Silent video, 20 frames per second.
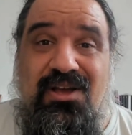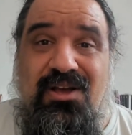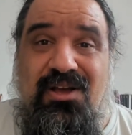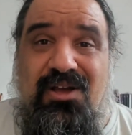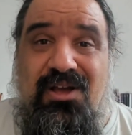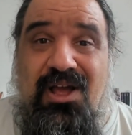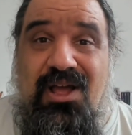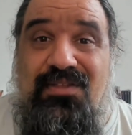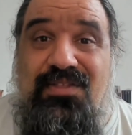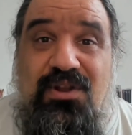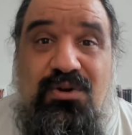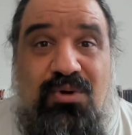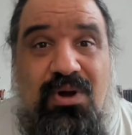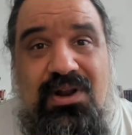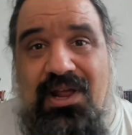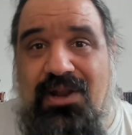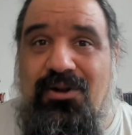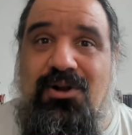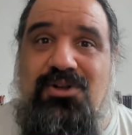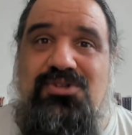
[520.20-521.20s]
And then one
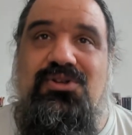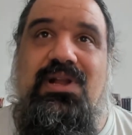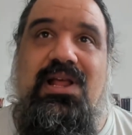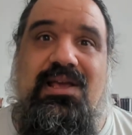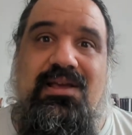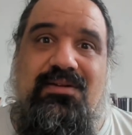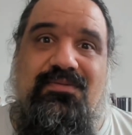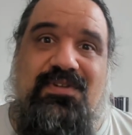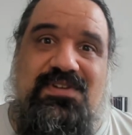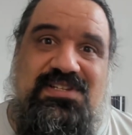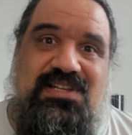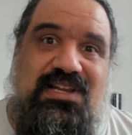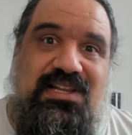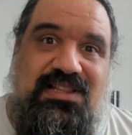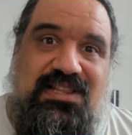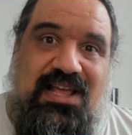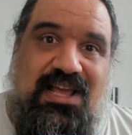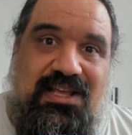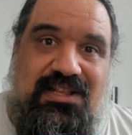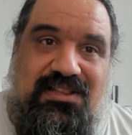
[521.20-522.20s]
can also like
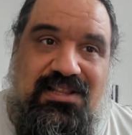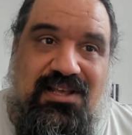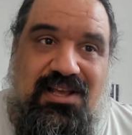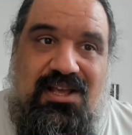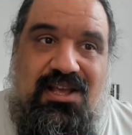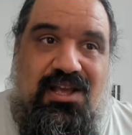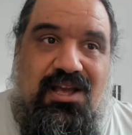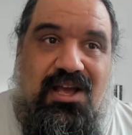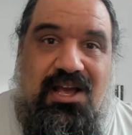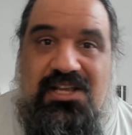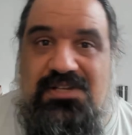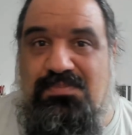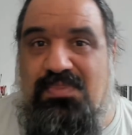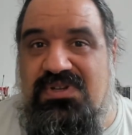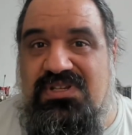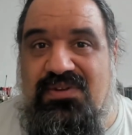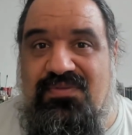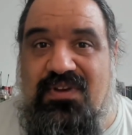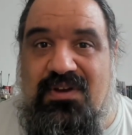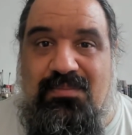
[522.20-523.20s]
facilitate
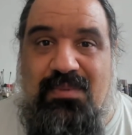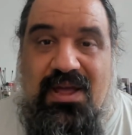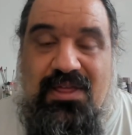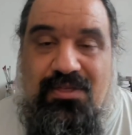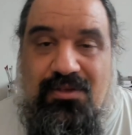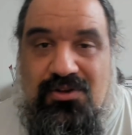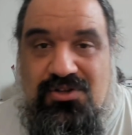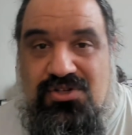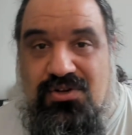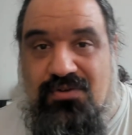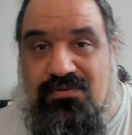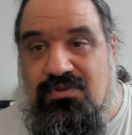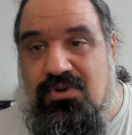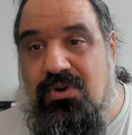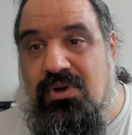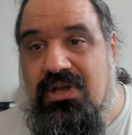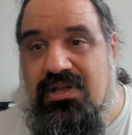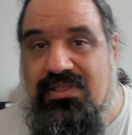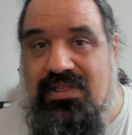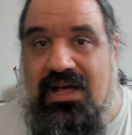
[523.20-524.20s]
specific methods of
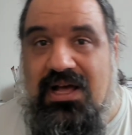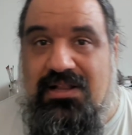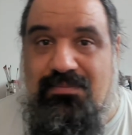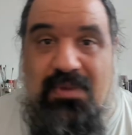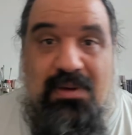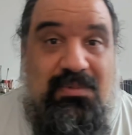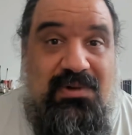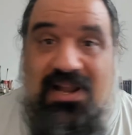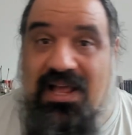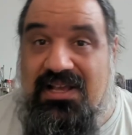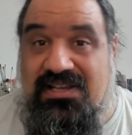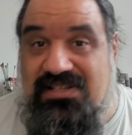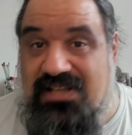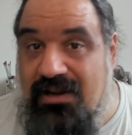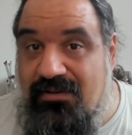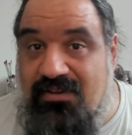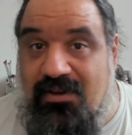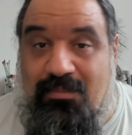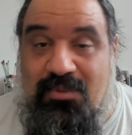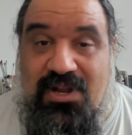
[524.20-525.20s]
doing that, maybe like
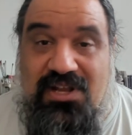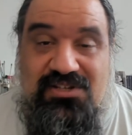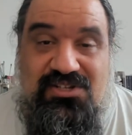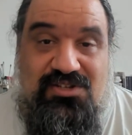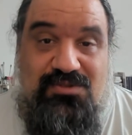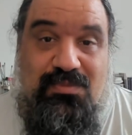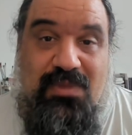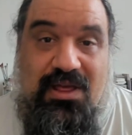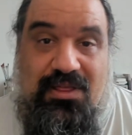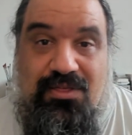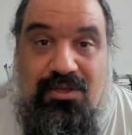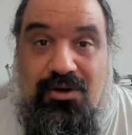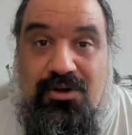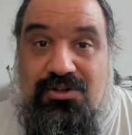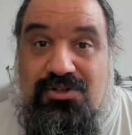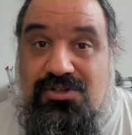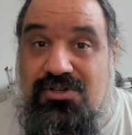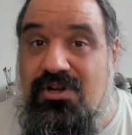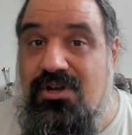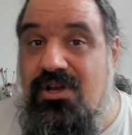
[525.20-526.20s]
self-hypnosis
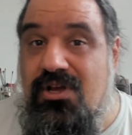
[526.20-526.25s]
methods,